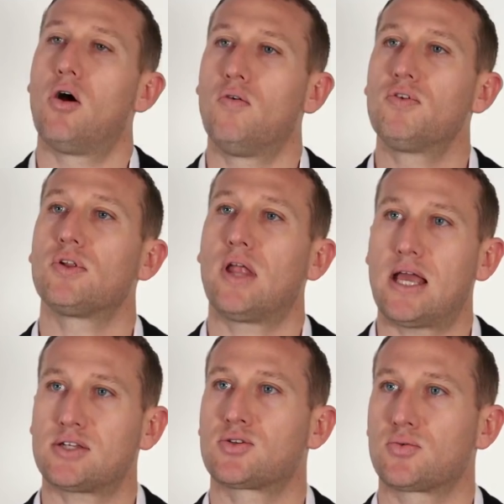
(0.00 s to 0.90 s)
over the
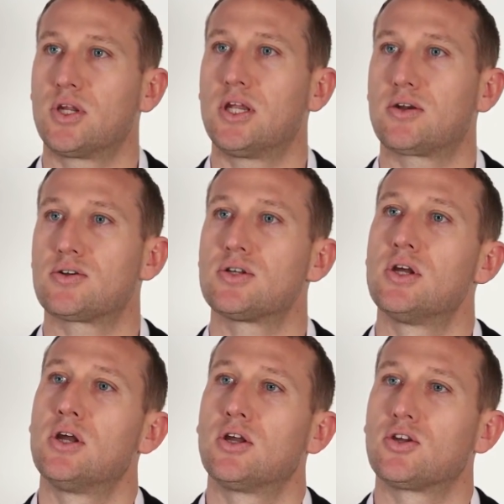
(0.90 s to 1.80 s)
last 3 years,
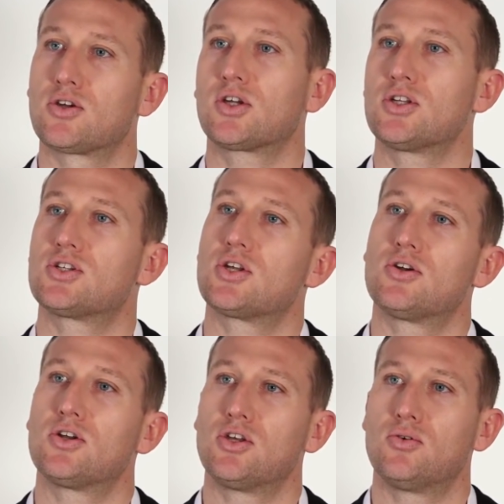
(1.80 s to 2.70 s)
you're
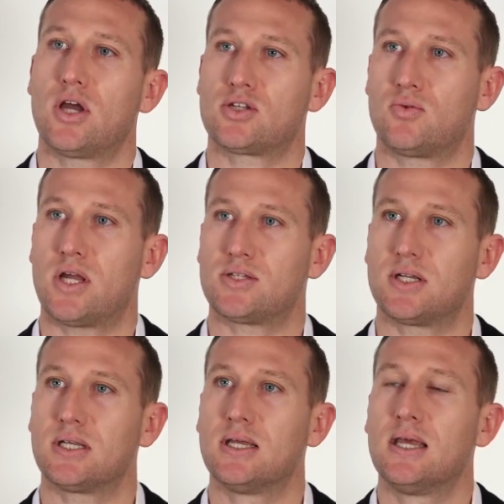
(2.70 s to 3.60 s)
considered a U.S.
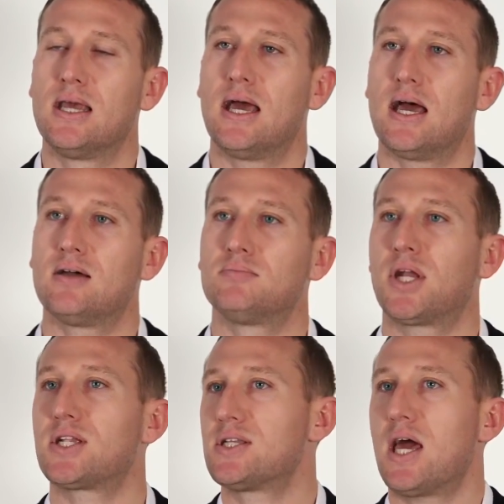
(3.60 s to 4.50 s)
resident.
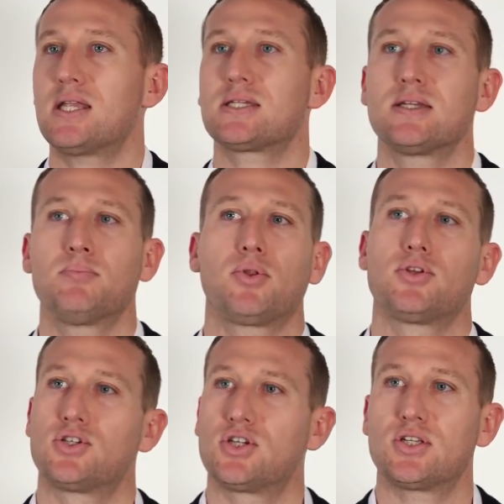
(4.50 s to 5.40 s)
But it's not as
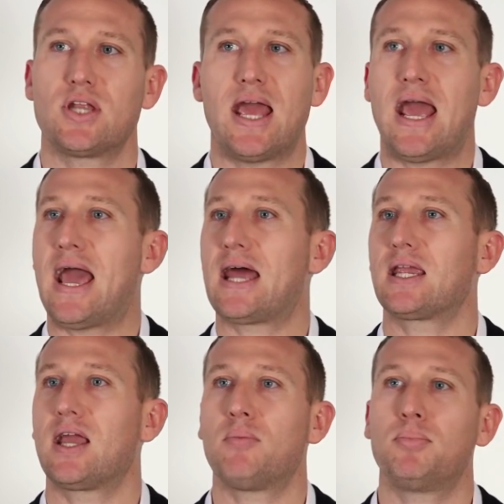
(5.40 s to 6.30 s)
simple as just
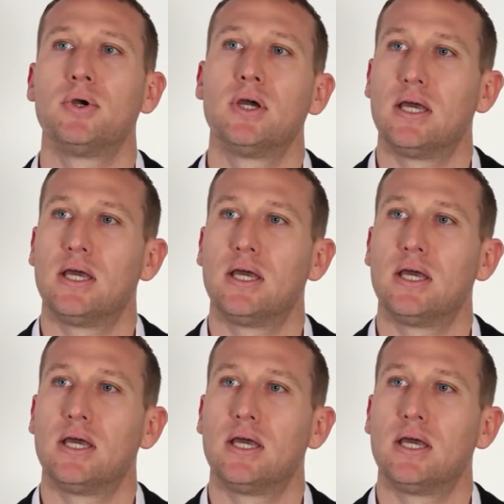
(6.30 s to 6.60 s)
adding up